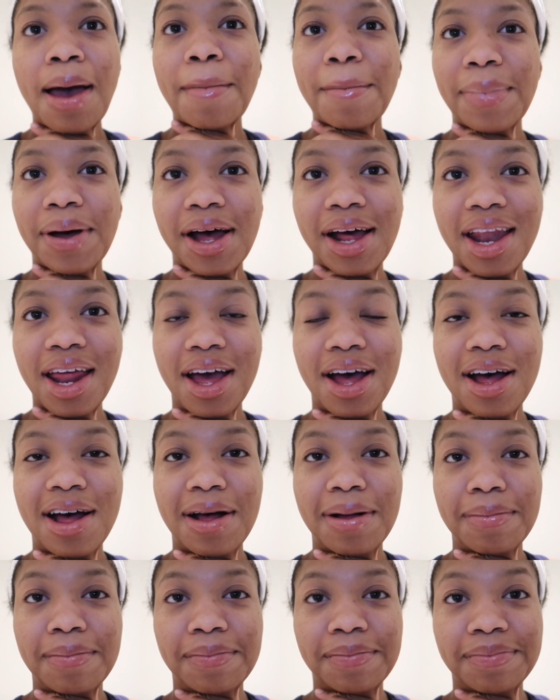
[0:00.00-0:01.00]
but
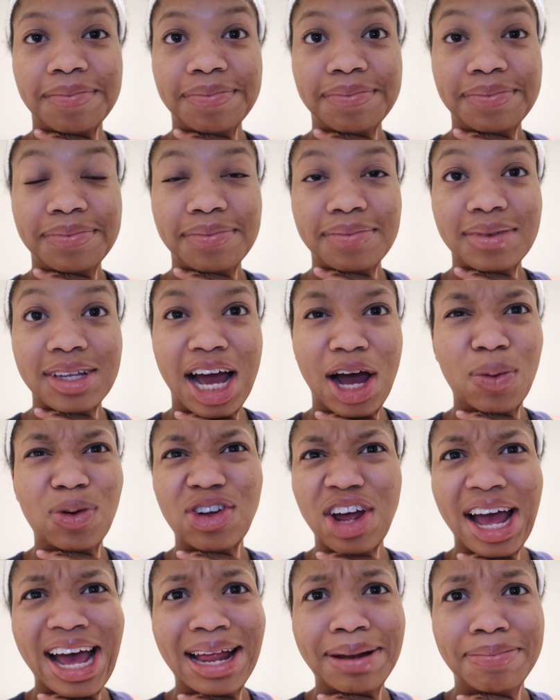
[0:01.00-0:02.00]
um I
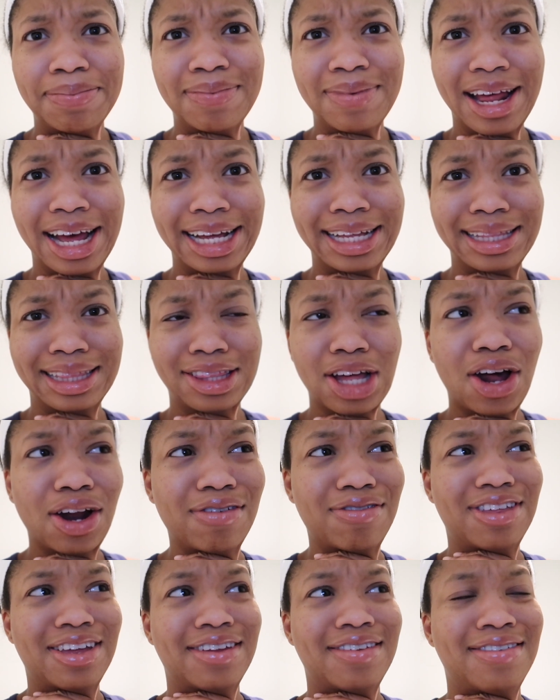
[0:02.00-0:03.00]
wish I had like
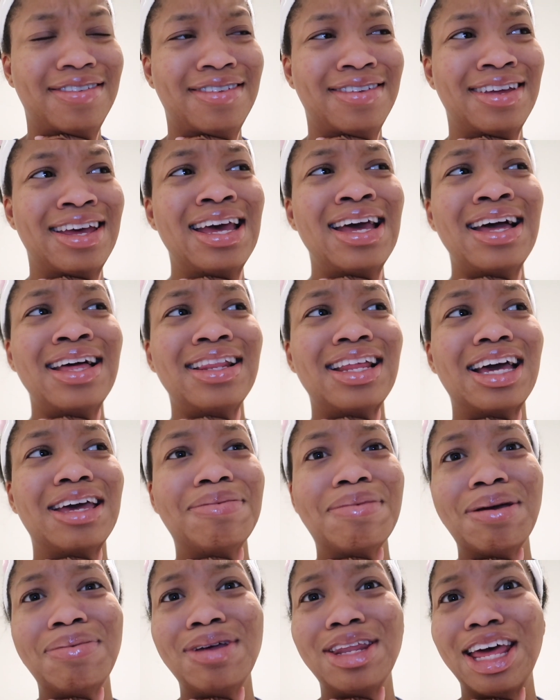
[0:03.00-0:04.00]
thought of this
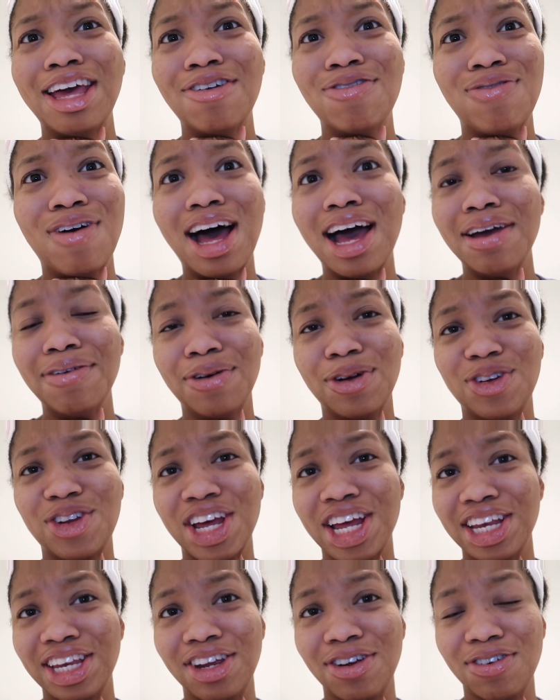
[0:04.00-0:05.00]
like maybe like five or
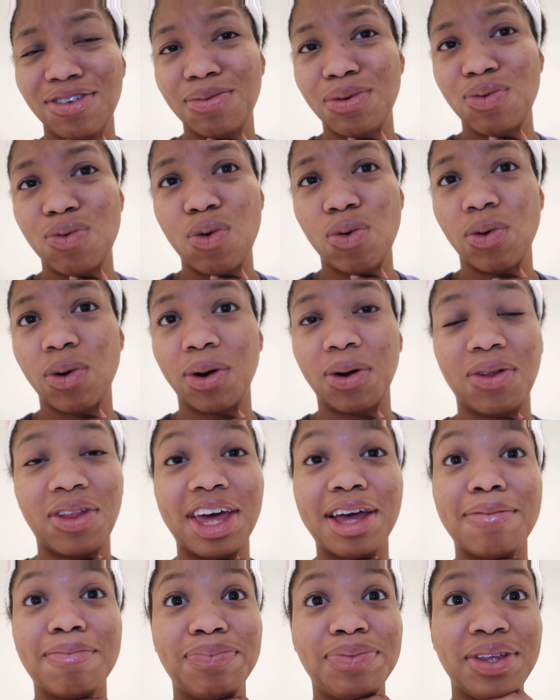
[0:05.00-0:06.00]
ten years before
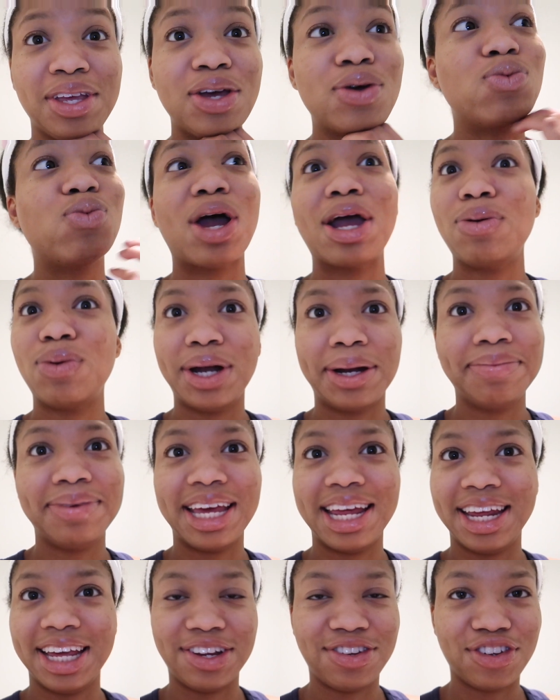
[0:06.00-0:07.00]
like right when I'm
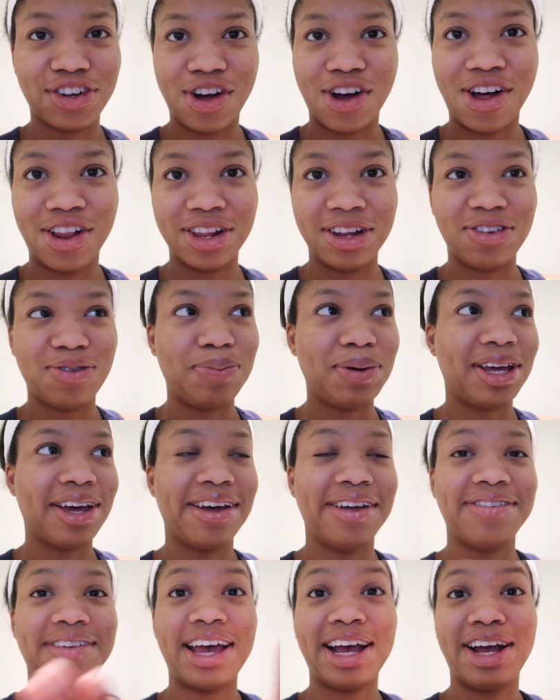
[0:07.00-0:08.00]
getting into college
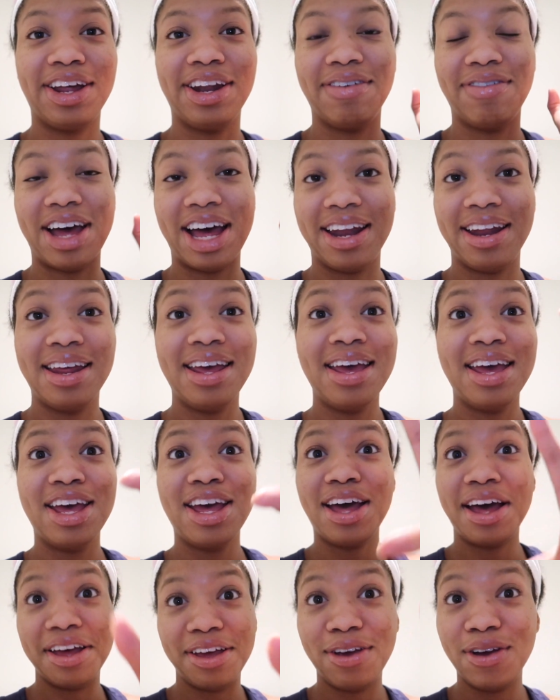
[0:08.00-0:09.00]
because I could have had
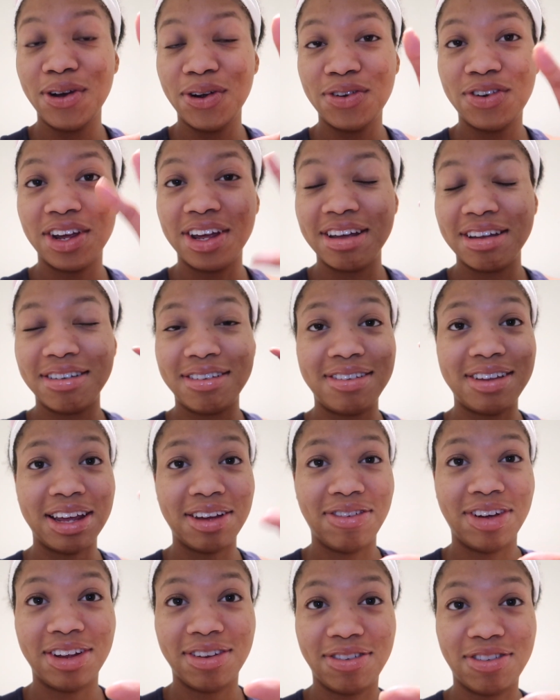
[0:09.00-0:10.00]
a huge
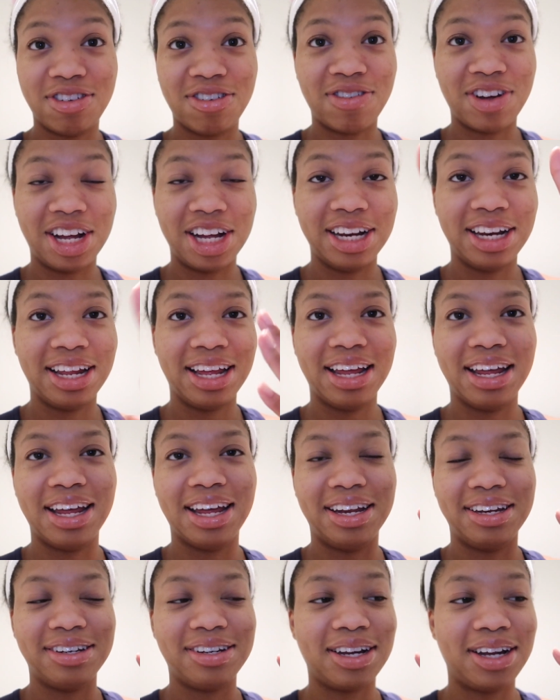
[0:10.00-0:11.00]
savings fund
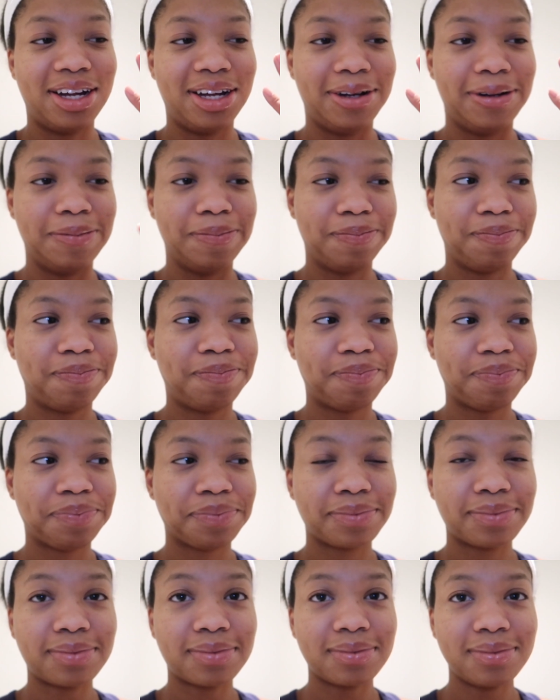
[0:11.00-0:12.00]
and um
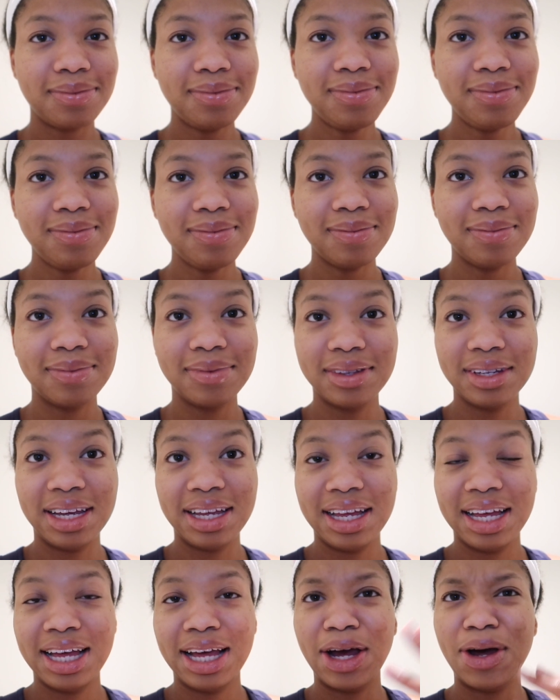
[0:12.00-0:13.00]
it
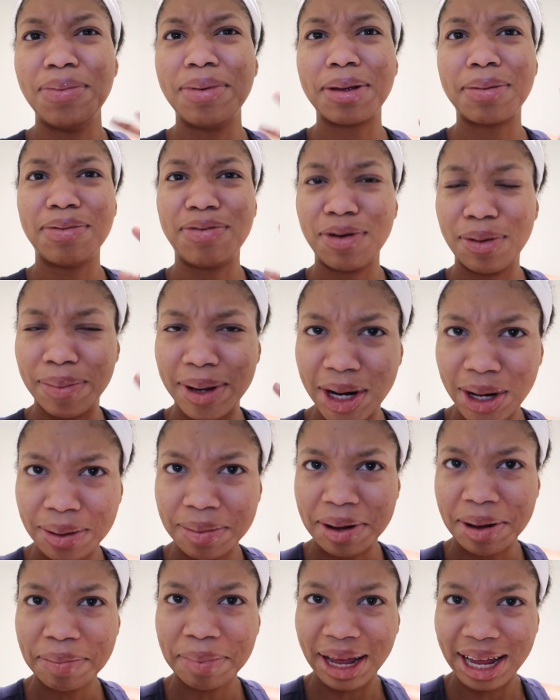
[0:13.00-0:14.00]
would make me feel better
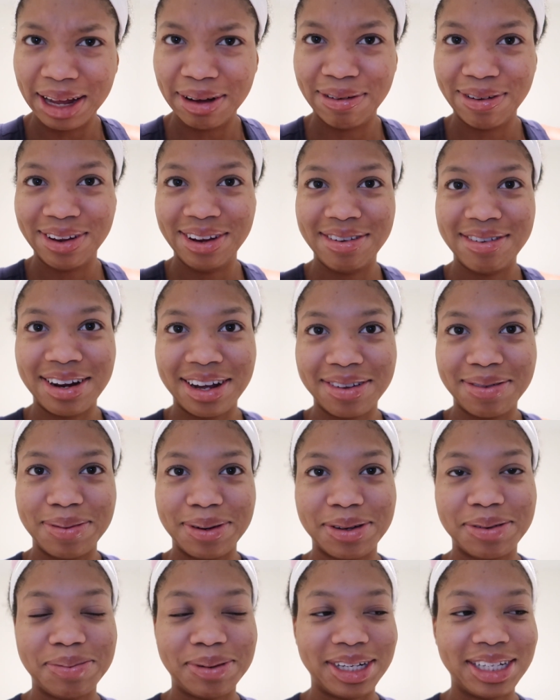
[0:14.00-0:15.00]
about paying for these
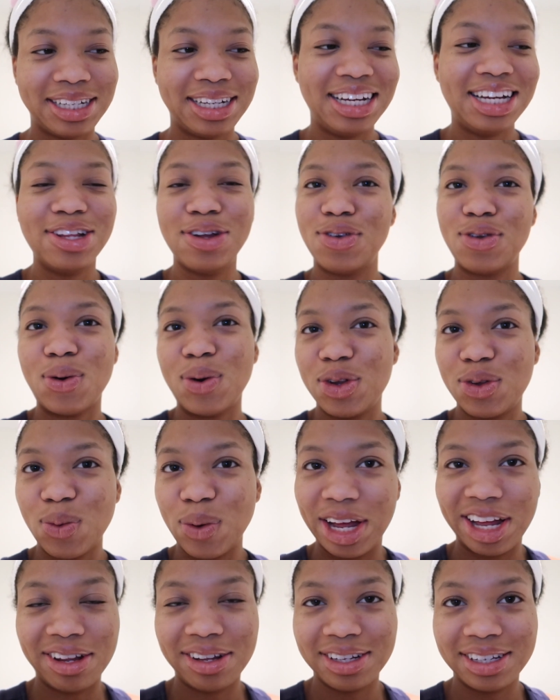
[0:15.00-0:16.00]
textbooks but there's always a
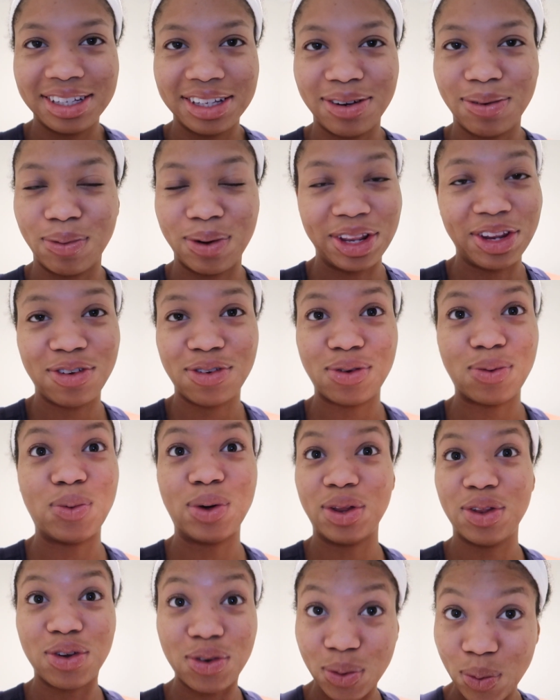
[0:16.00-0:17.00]
will there when there's a
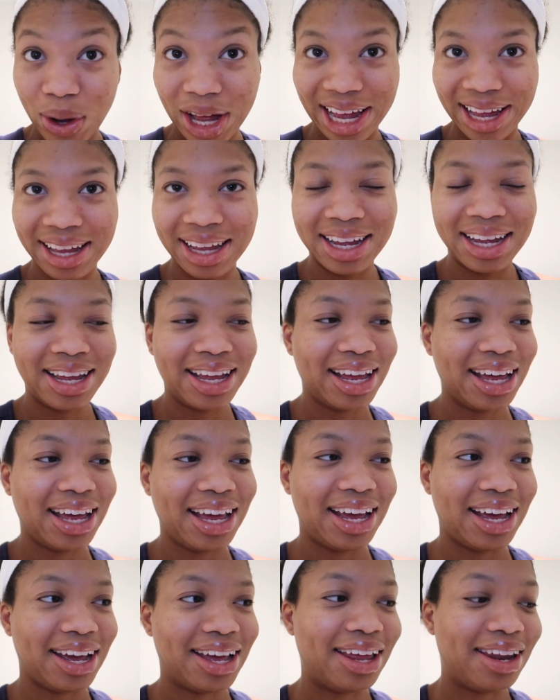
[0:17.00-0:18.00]
will there's a way
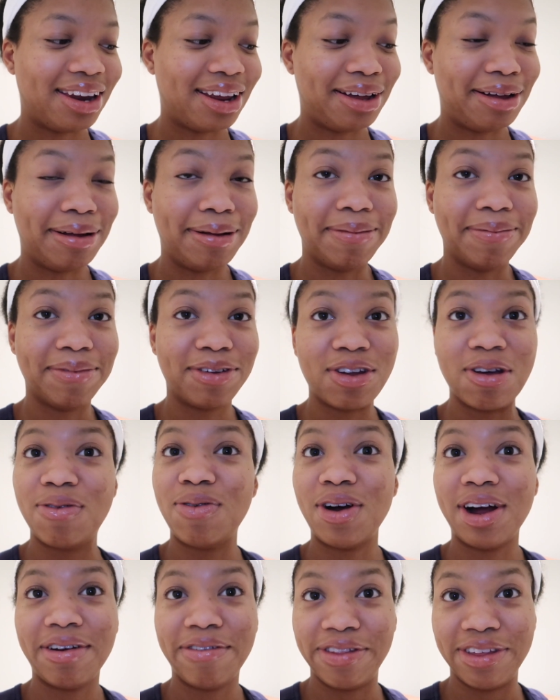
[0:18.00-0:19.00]
and um, so
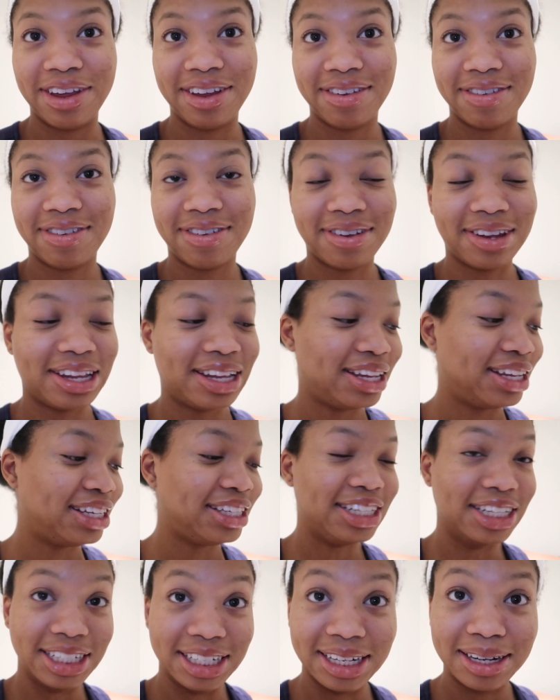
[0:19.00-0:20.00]
far everything's
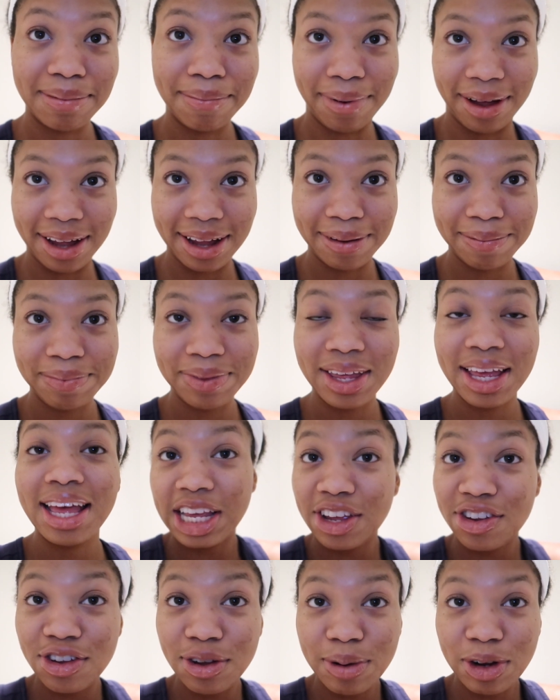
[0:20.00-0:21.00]
good but
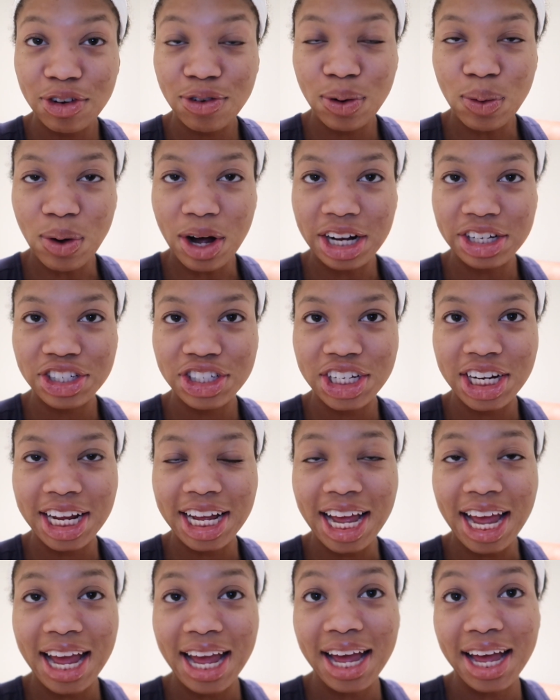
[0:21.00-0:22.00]
thank you so much for
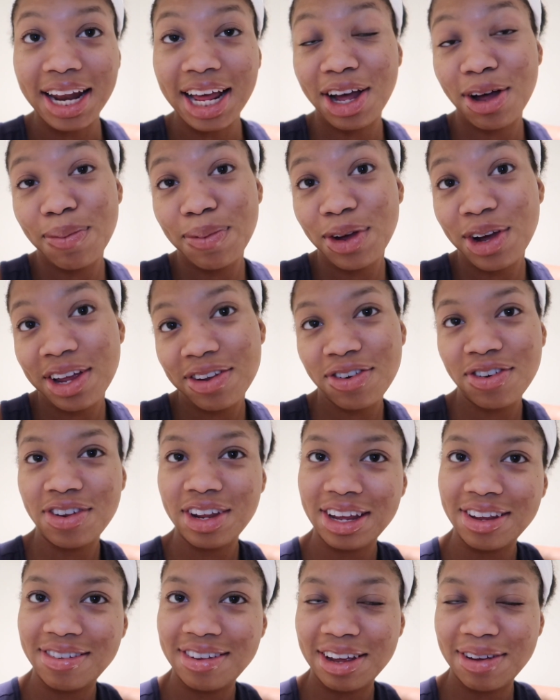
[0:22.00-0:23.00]
watching and i hope you guys are
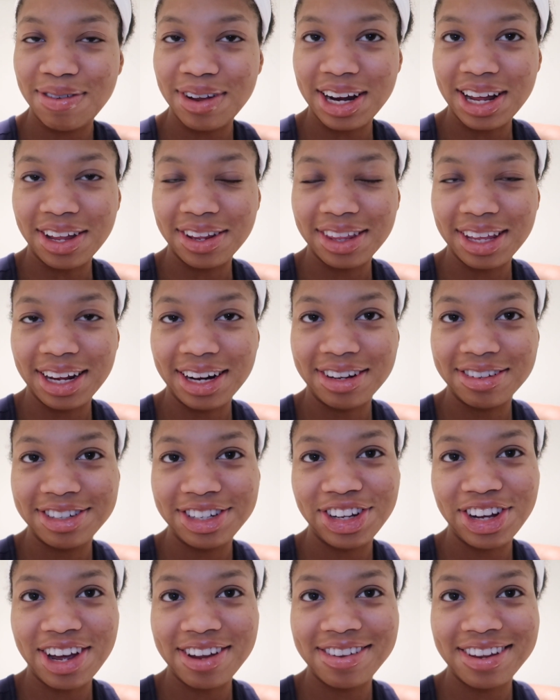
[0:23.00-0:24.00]
staying safe and healthy and i'll
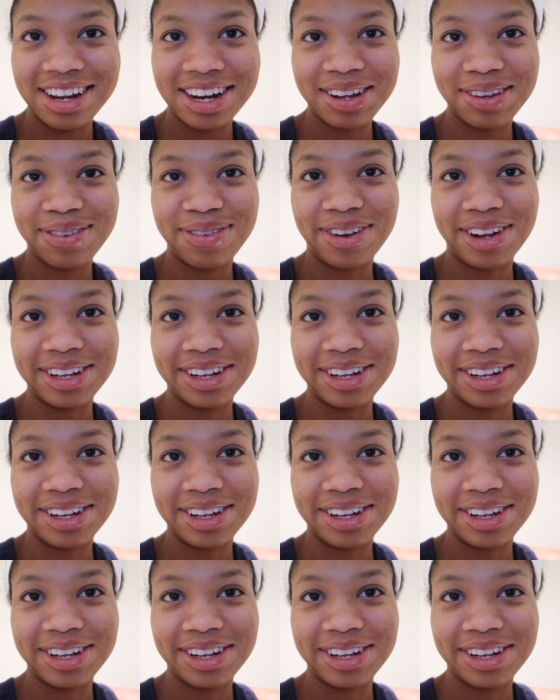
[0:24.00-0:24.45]
see you guys in the next